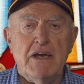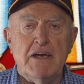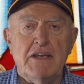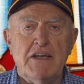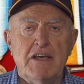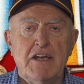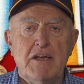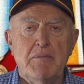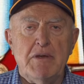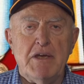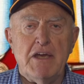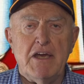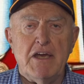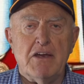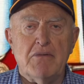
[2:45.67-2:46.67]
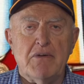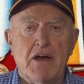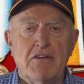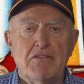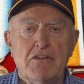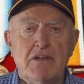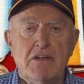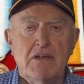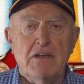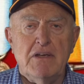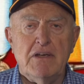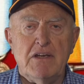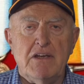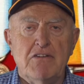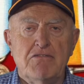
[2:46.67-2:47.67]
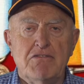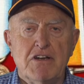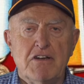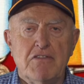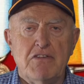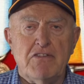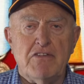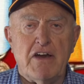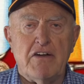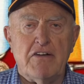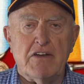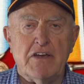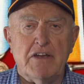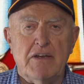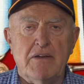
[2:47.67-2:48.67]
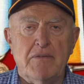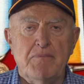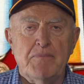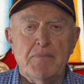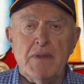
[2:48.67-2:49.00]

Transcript: an enemy aircraft in front of his Hurricane.